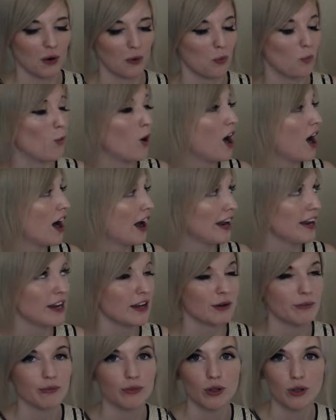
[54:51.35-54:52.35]
why
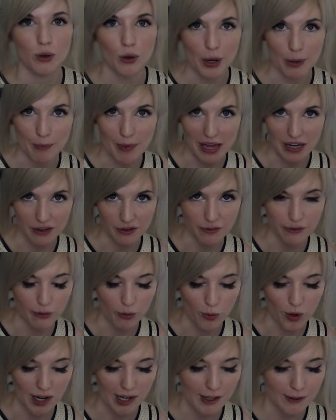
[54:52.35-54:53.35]
employ metaphor?